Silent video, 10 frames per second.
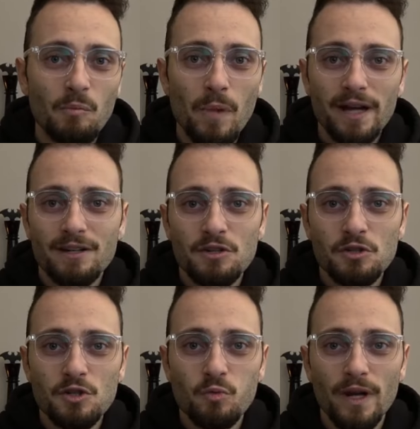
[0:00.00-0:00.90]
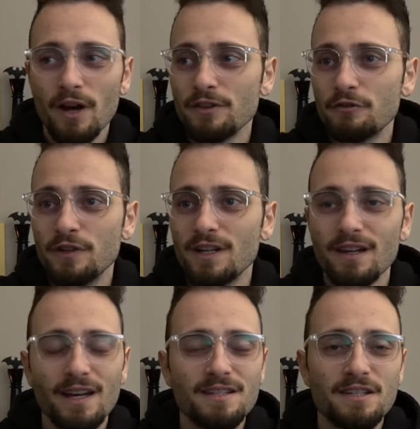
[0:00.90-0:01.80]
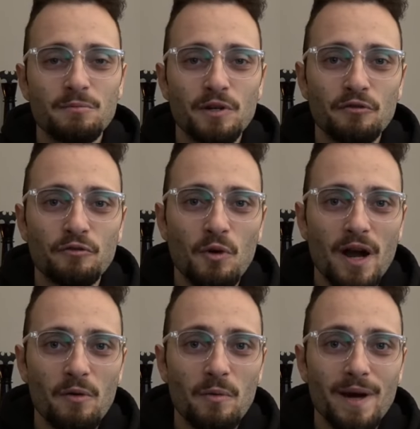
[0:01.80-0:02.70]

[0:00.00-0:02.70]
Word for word: Magnus just went undefeated against him in a four-hour